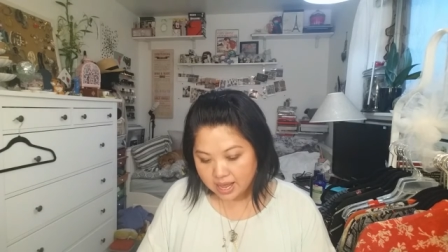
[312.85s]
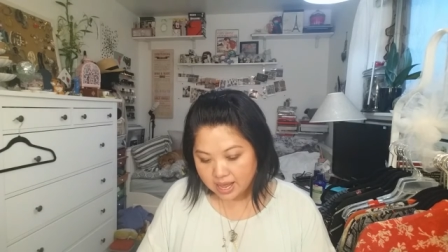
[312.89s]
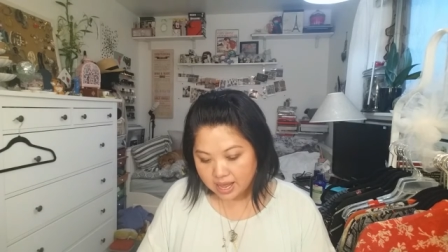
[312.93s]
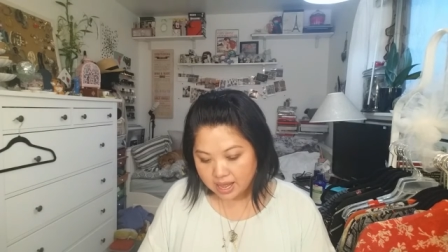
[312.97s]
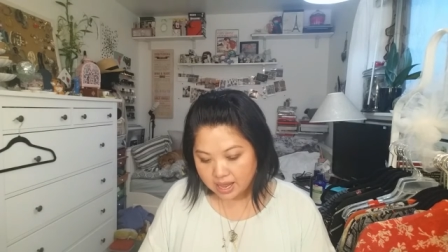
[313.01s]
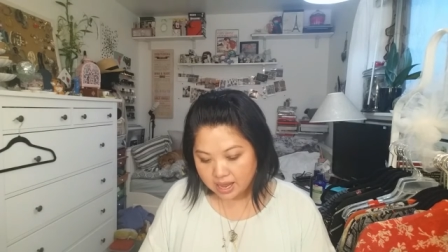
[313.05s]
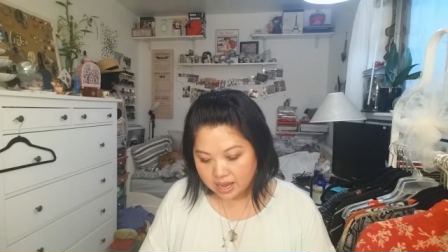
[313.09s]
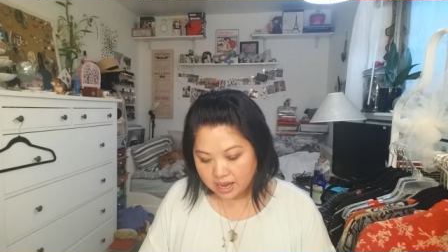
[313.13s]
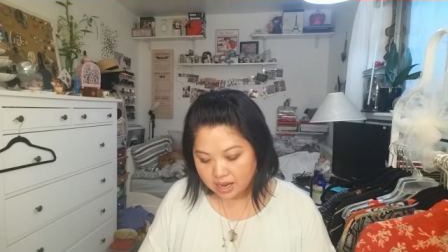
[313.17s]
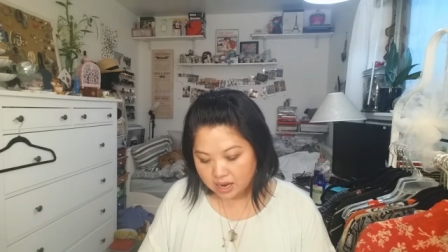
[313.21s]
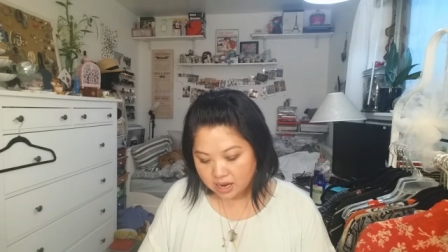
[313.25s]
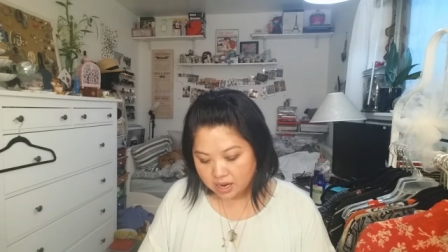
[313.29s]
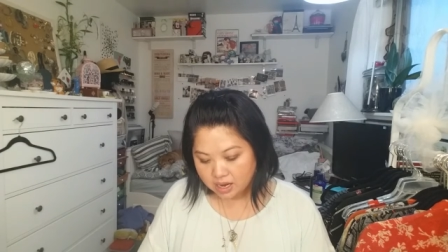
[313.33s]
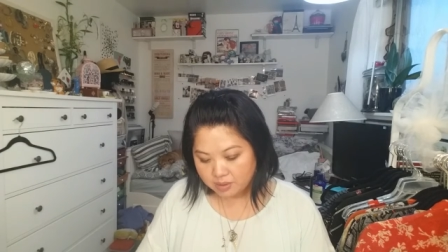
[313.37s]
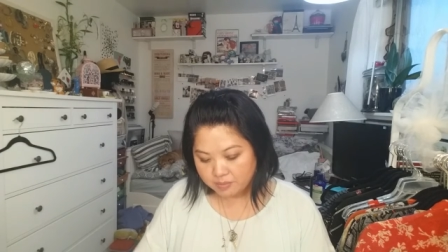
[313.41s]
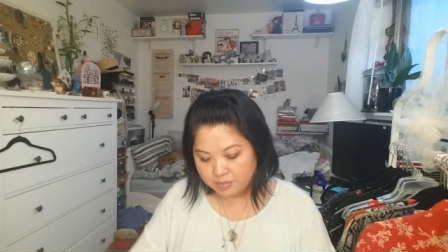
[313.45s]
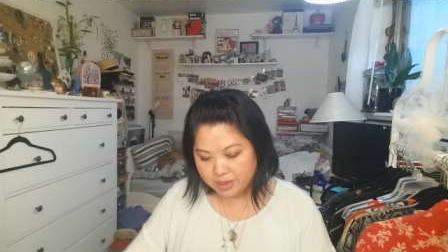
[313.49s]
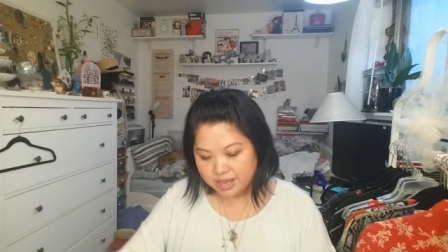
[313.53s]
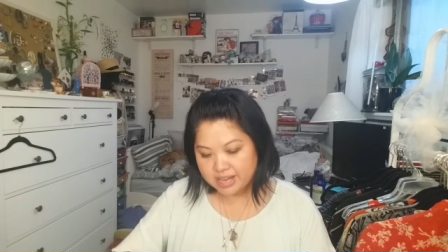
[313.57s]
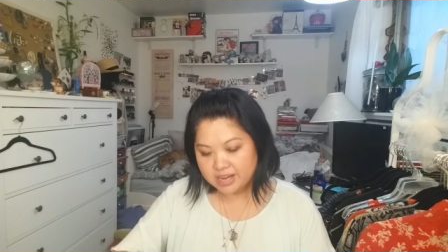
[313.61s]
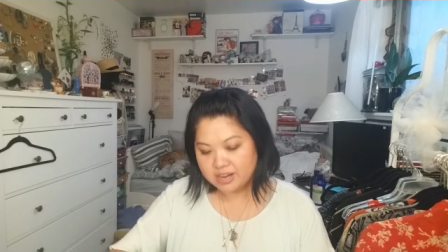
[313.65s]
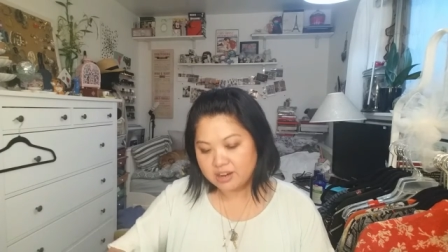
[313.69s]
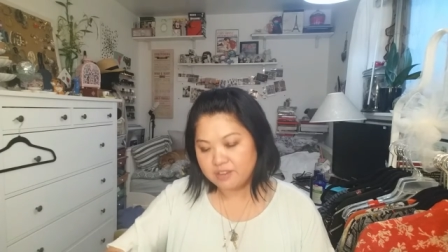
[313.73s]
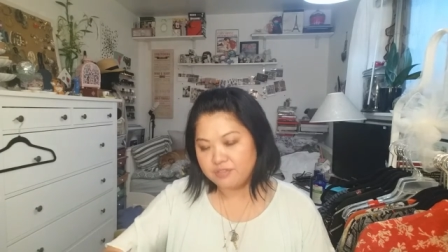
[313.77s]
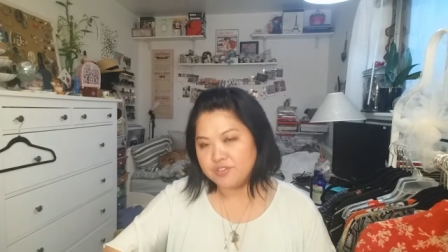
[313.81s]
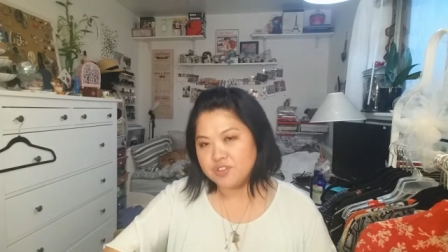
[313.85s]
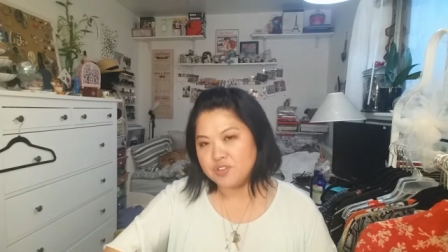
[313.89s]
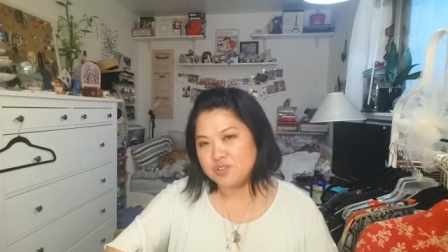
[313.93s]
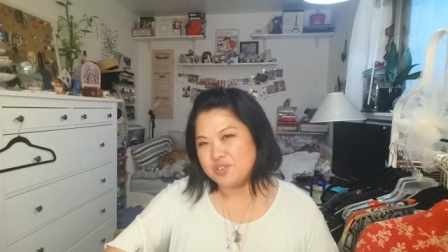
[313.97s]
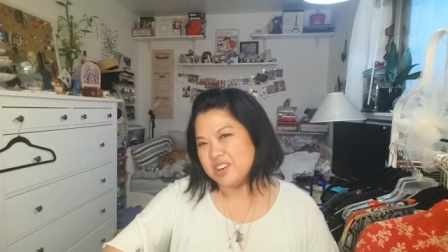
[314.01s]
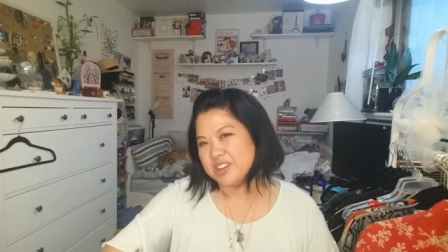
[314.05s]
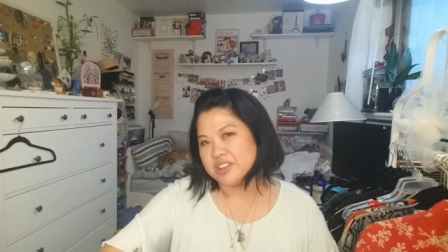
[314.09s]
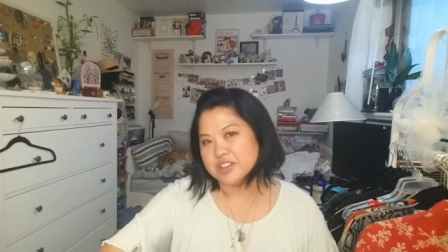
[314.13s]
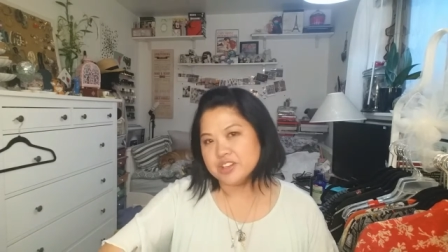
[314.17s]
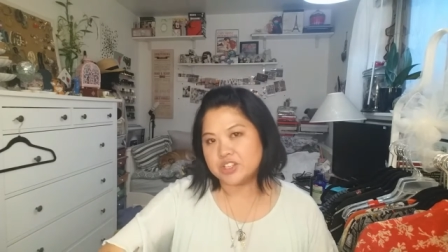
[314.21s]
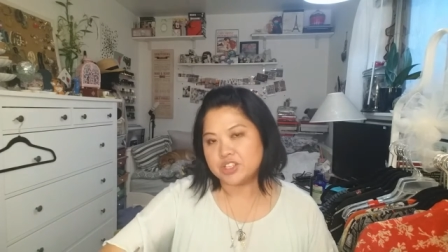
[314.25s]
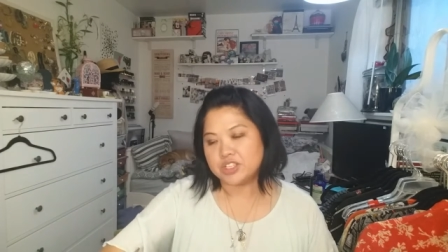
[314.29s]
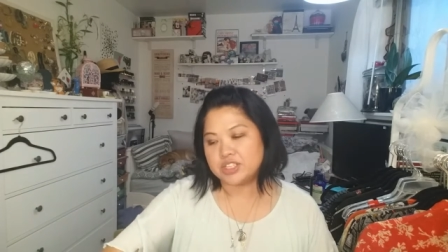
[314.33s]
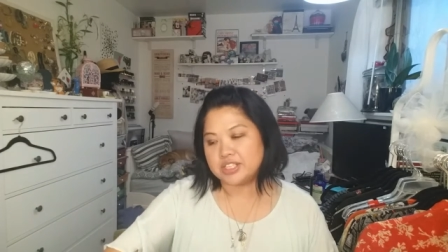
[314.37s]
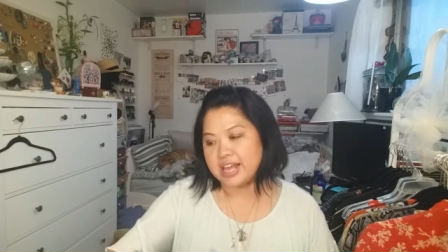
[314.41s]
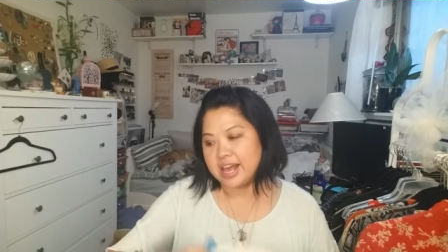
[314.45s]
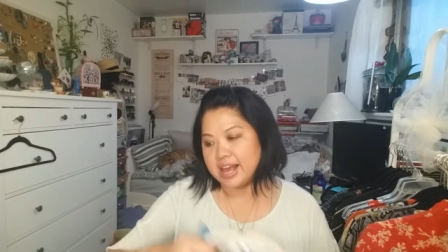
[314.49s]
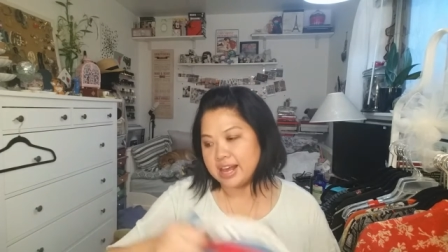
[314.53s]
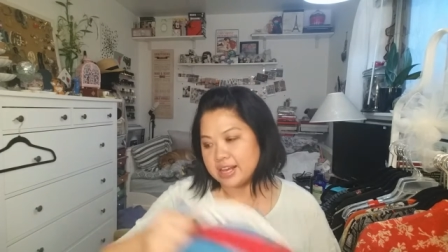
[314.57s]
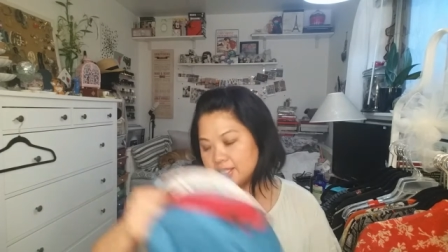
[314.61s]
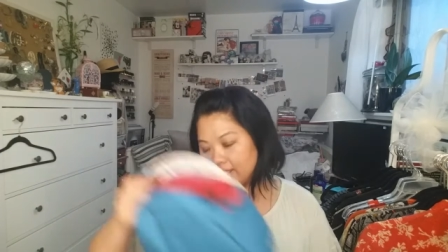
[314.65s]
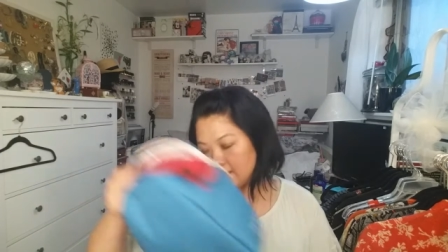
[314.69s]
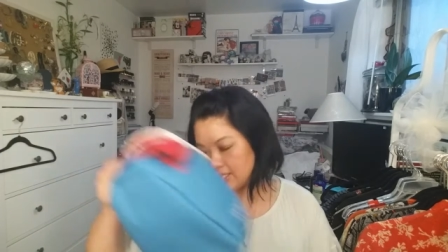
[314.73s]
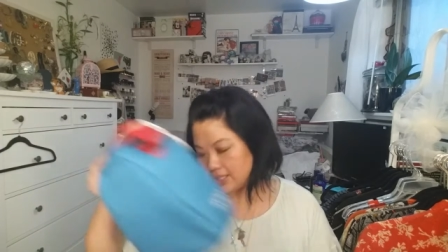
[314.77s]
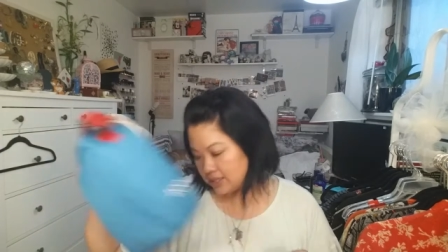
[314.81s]
Um, and a few other
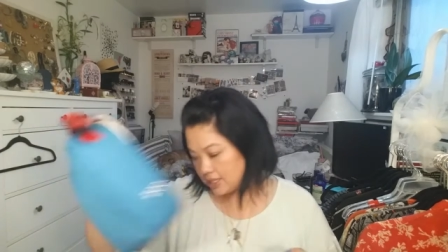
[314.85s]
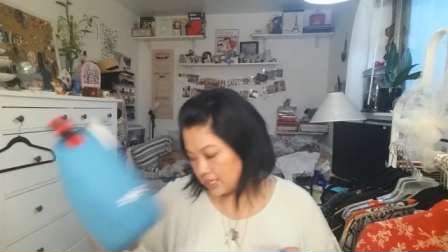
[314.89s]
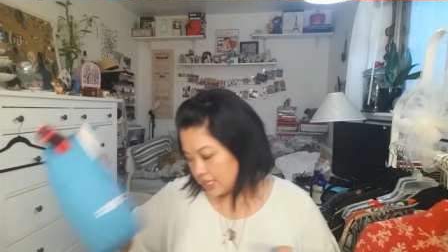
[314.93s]
snacks and